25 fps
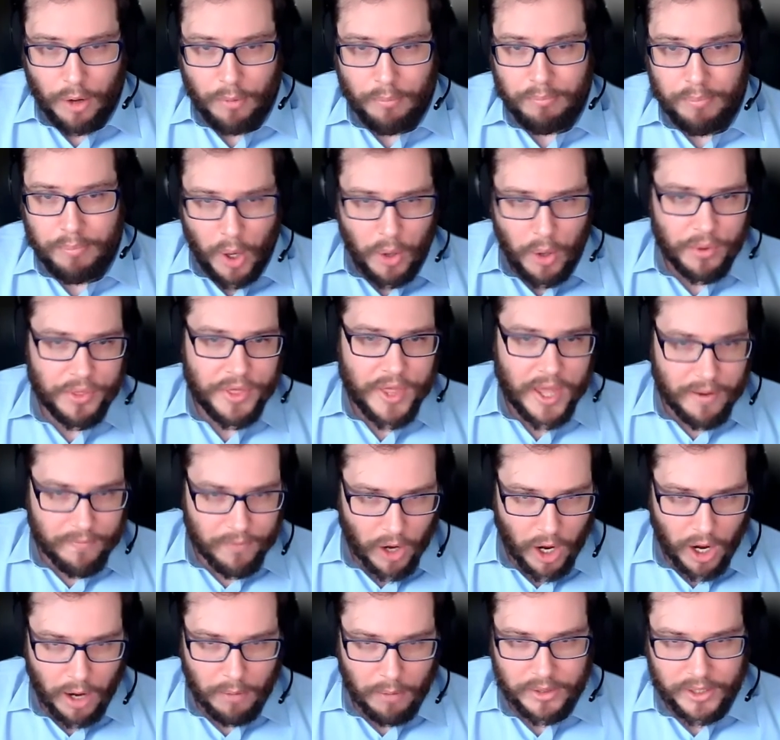Both
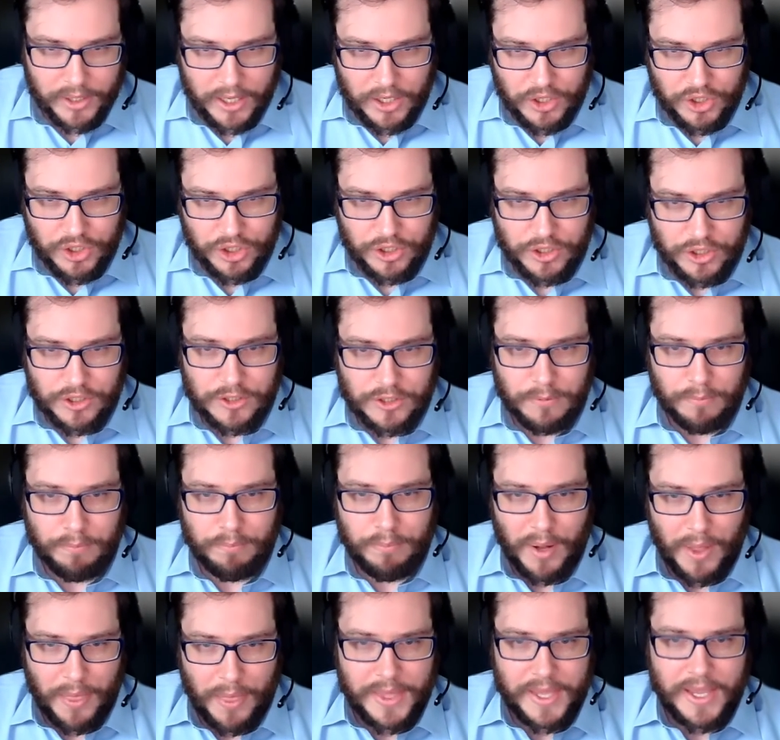have obligations,
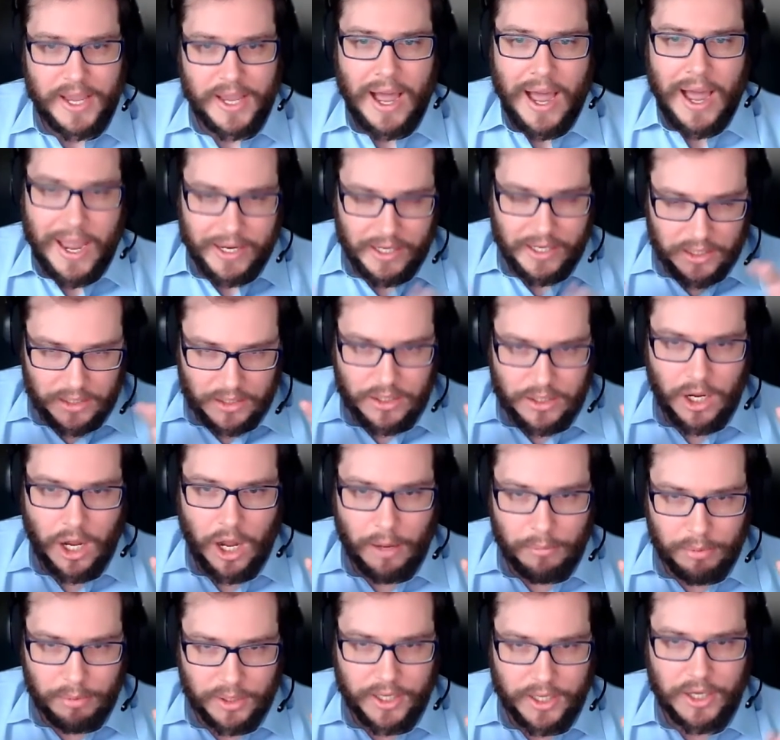but the heightened
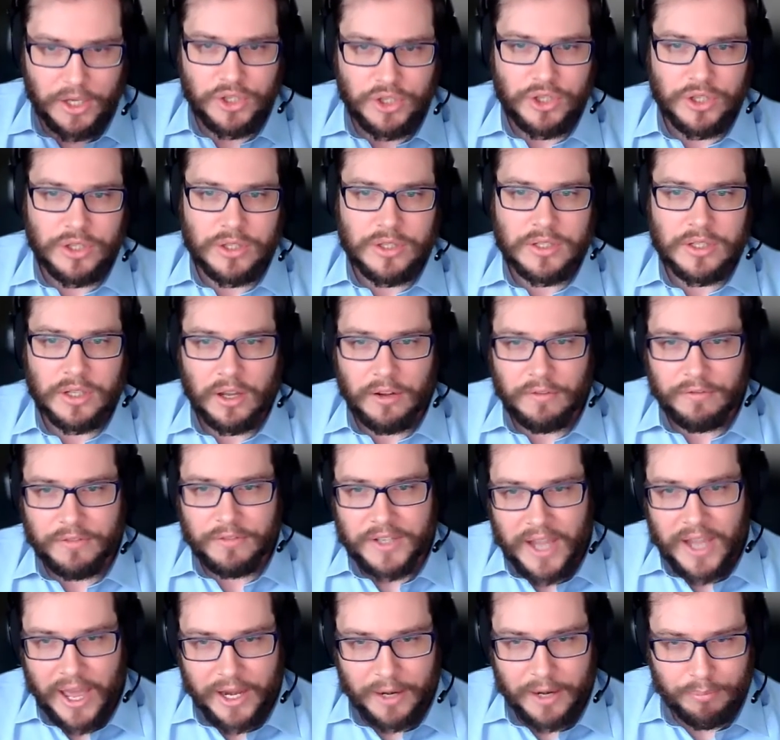obligations
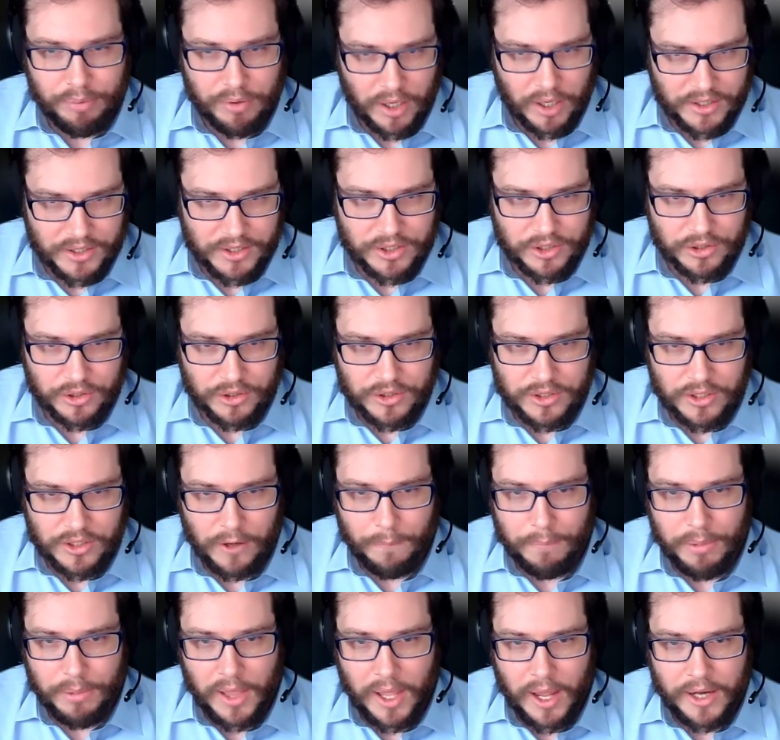of data processors
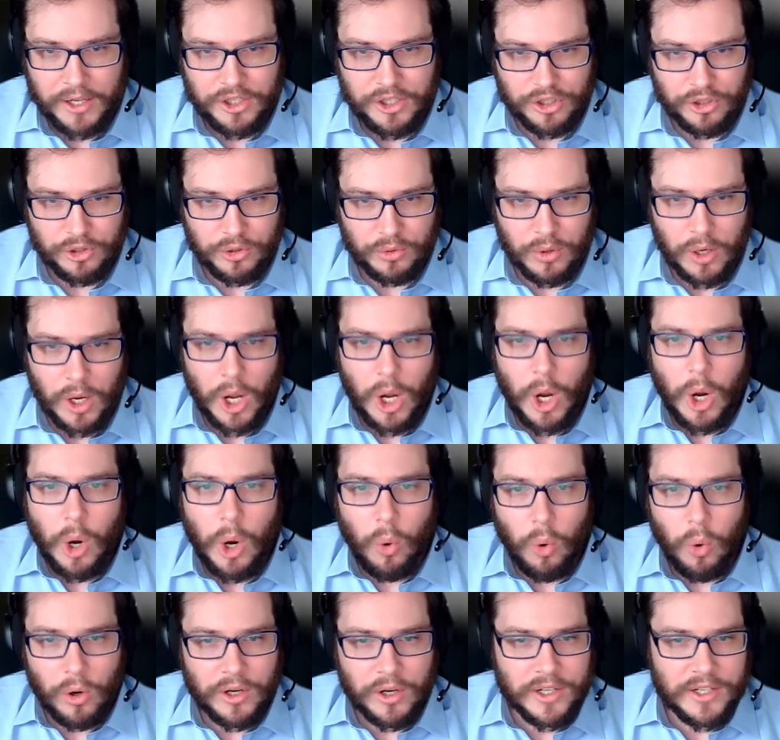apply to
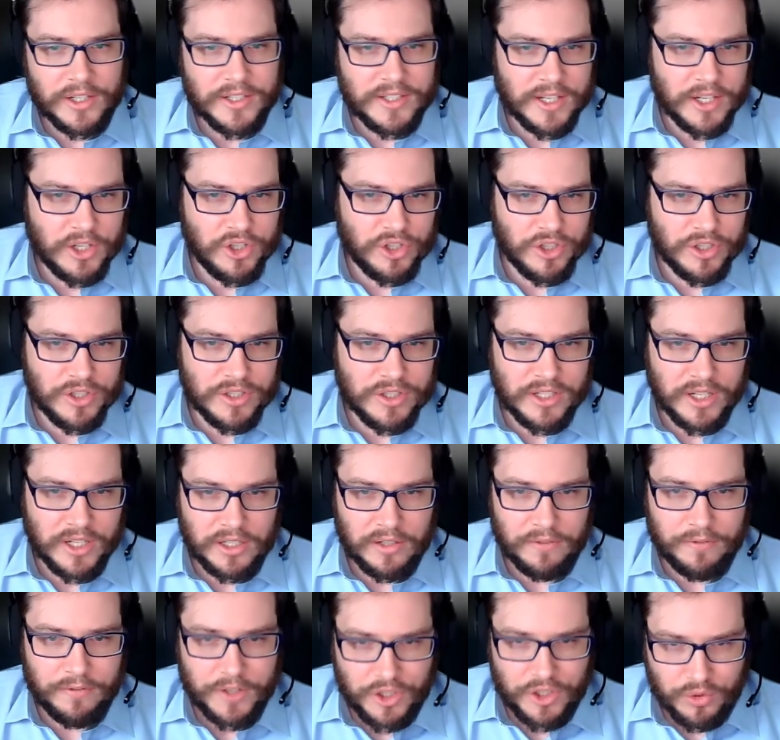organizations and
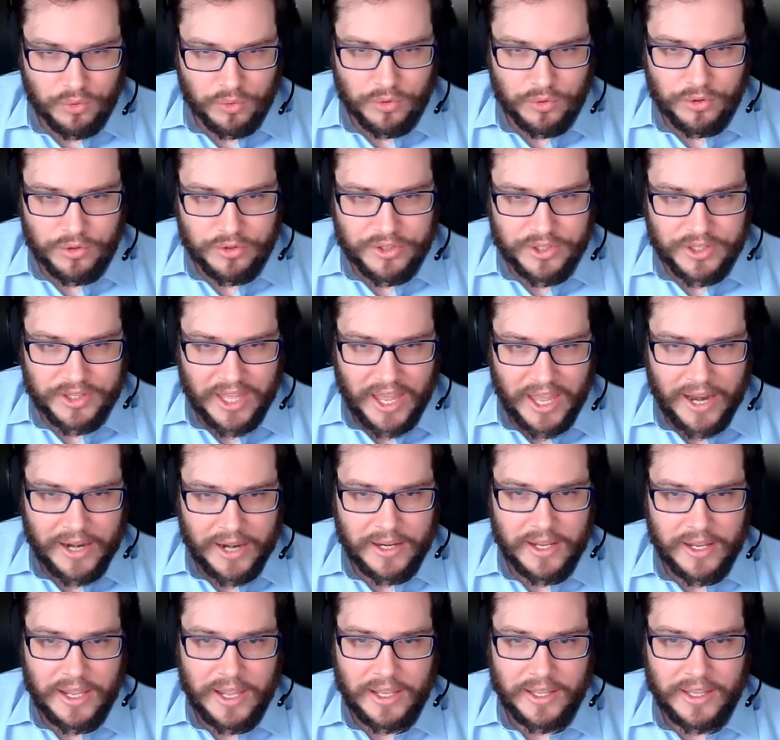individuals
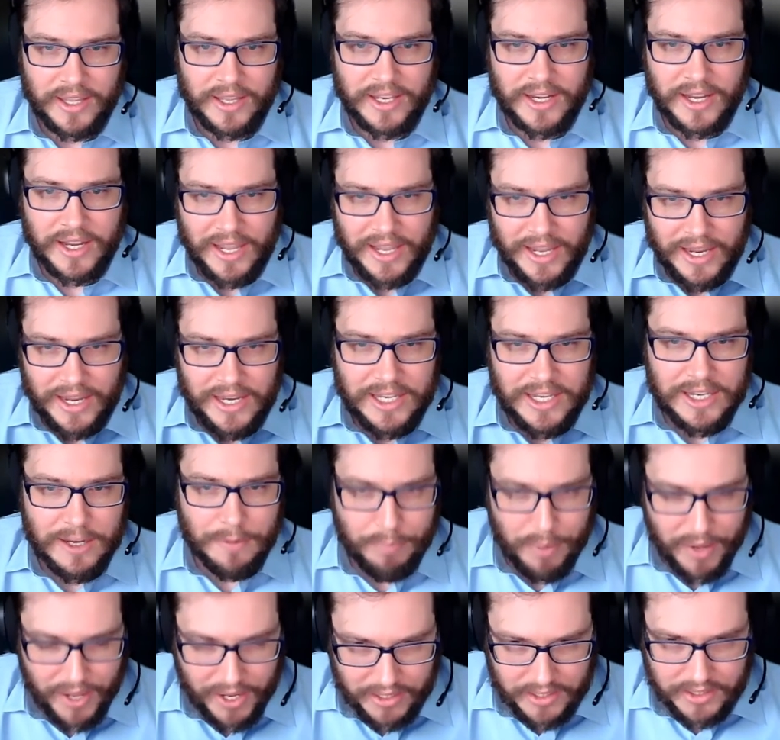that can
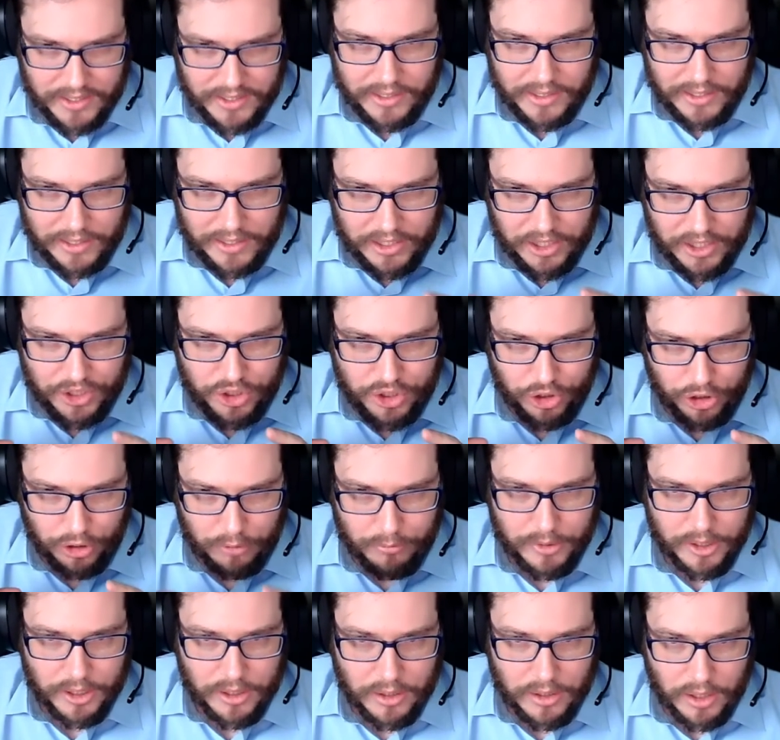independently
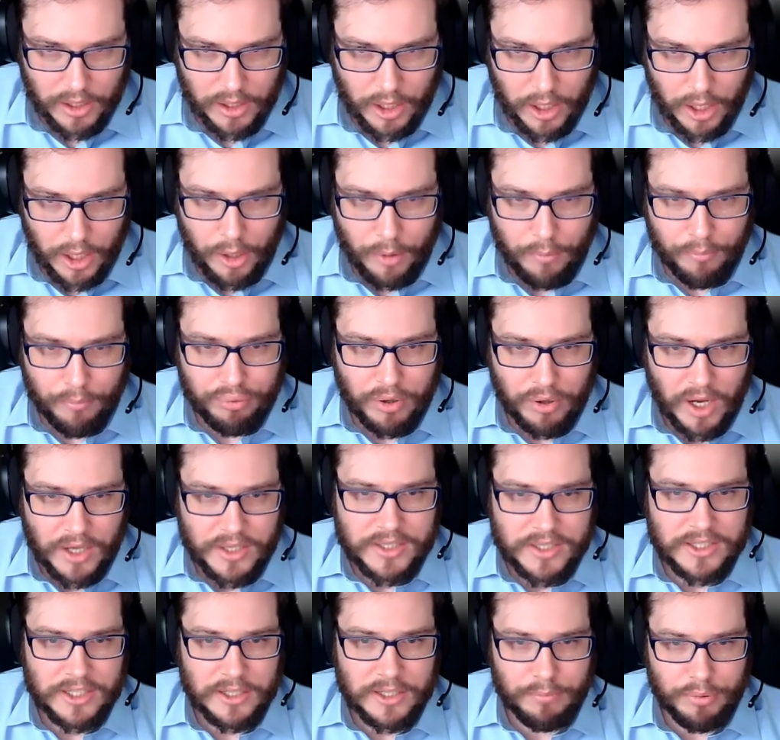determine
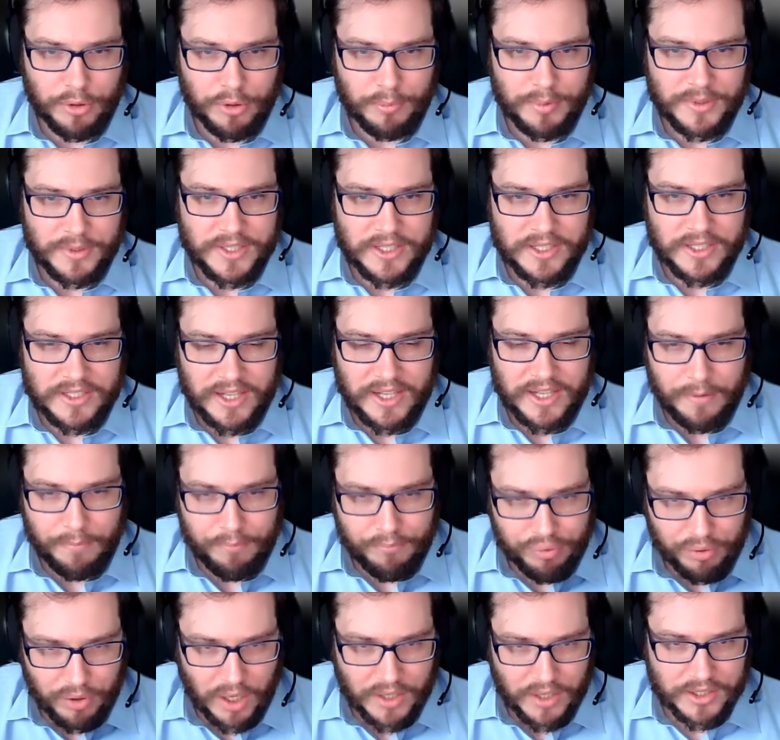processing purposes
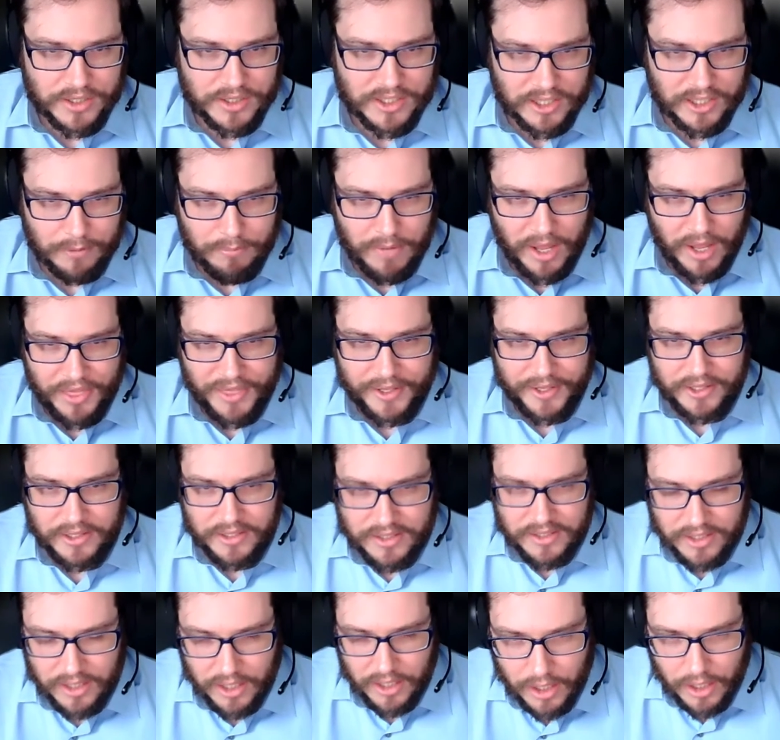and processing
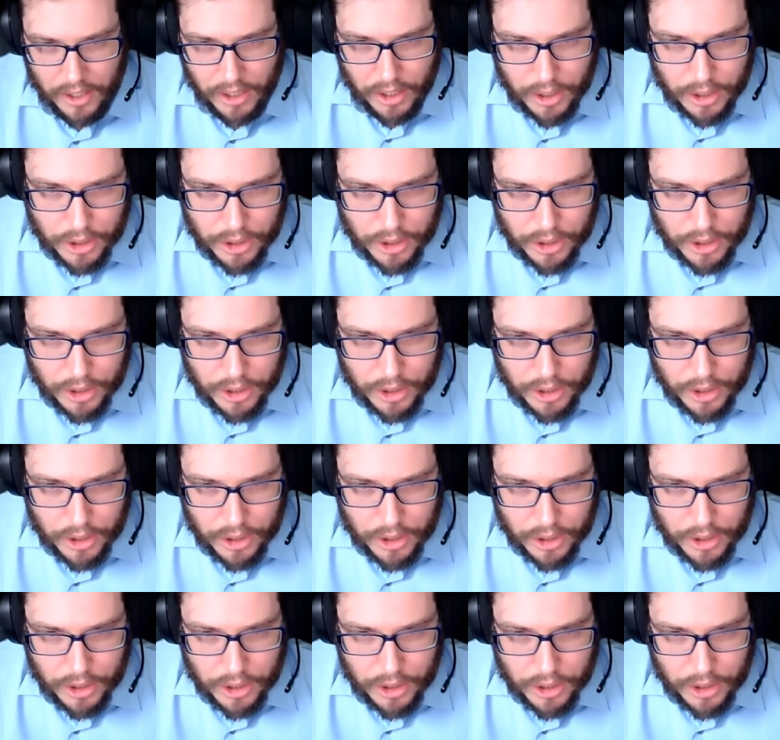methods.